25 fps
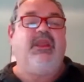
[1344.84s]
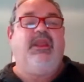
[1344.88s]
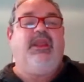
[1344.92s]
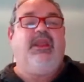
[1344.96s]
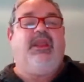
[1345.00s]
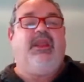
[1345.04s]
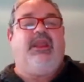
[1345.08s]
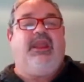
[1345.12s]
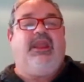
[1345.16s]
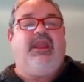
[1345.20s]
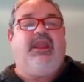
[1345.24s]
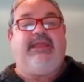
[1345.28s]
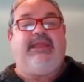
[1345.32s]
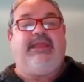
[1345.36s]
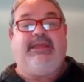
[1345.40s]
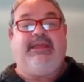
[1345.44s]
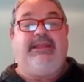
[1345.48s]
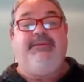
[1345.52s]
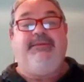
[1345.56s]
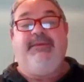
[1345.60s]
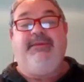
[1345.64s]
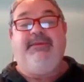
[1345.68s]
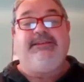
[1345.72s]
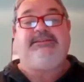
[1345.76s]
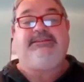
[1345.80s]
and the
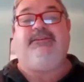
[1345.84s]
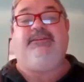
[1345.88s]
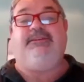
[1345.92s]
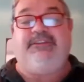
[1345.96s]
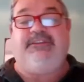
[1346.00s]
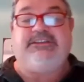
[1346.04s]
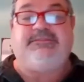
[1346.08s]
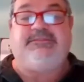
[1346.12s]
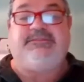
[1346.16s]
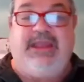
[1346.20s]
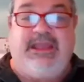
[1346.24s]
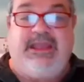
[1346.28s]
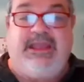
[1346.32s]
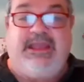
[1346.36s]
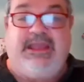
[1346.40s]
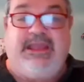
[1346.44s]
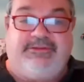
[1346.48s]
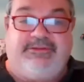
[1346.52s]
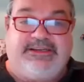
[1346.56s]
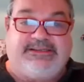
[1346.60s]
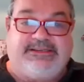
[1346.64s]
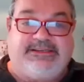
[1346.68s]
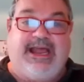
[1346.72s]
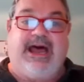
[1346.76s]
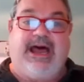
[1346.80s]
elements of this matrix
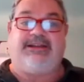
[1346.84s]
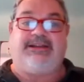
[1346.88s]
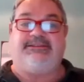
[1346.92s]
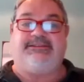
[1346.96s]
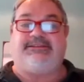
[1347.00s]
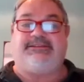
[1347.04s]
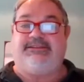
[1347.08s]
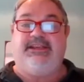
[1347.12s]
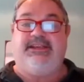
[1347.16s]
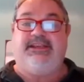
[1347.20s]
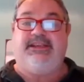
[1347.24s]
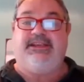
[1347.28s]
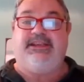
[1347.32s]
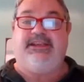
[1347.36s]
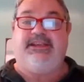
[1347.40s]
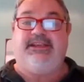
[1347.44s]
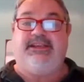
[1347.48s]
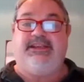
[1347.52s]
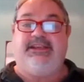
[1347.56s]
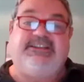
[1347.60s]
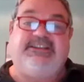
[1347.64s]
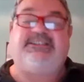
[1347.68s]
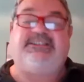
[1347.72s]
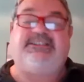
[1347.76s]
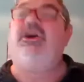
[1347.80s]
are 0
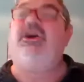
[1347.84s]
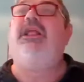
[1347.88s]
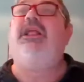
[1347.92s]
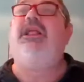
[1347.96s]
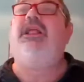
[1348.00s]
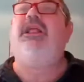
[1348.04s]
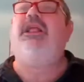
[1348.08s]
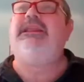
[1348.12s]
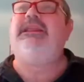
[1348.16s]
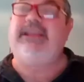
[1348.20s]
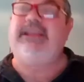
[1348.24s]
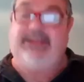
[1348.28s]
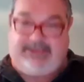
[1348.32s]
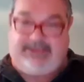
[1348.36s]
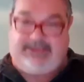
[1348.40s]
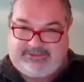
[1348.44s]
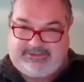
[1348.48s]
if there is no link.